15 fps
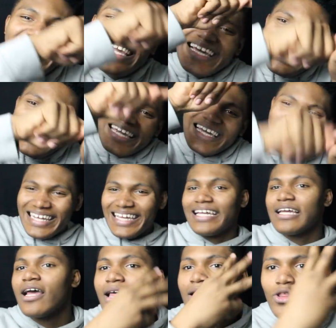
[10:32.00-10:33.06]
Click. 3
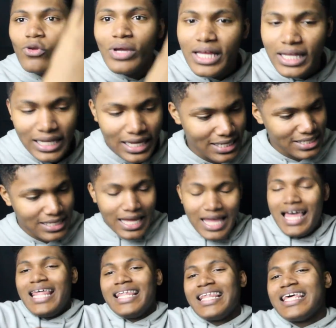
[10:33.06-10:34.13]
clicks.
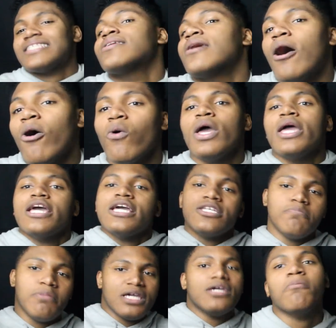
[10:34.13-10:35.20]
Let's go.
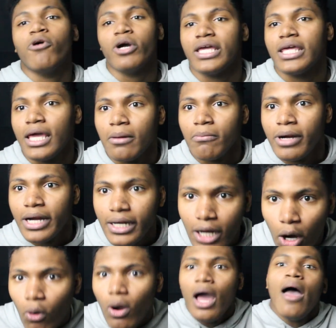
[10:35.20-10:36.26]
It's been your boy,
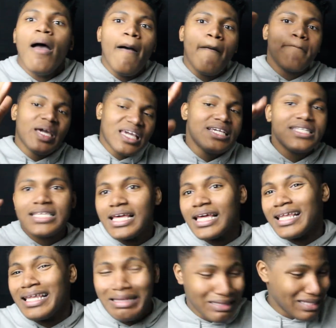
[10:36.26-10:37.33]
Kvngbrando. Peace.
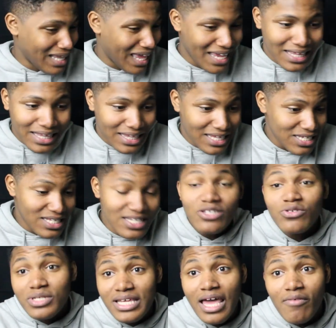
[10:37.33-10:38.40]
Like, this
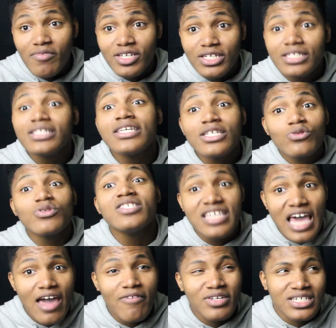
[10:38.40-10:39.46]
was savage. This was
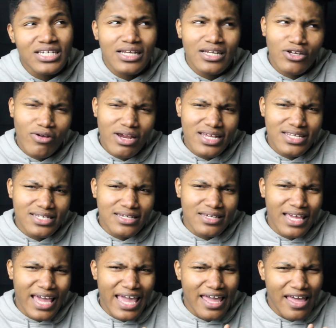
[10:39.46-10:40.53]
savage and crazy
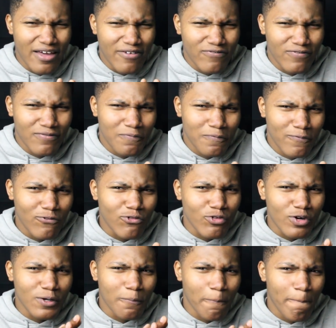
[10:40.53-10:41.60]
AF.
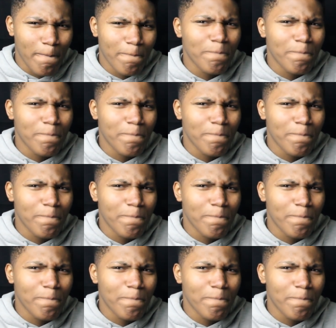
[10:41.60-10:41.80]
For real.